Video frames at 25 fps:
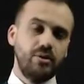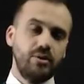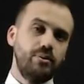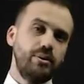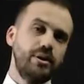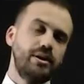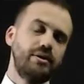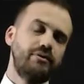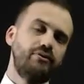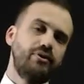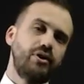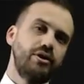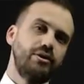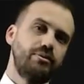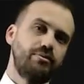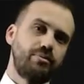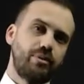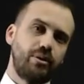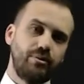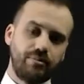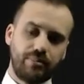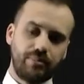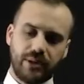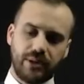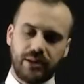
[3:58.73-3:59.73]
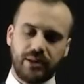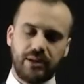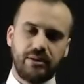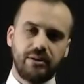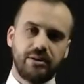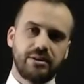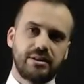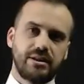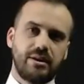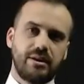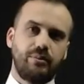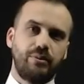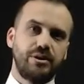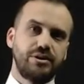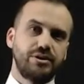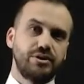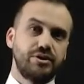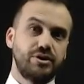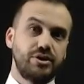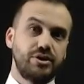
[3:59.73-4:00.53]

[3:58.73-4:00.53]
we can find the probability that someone is a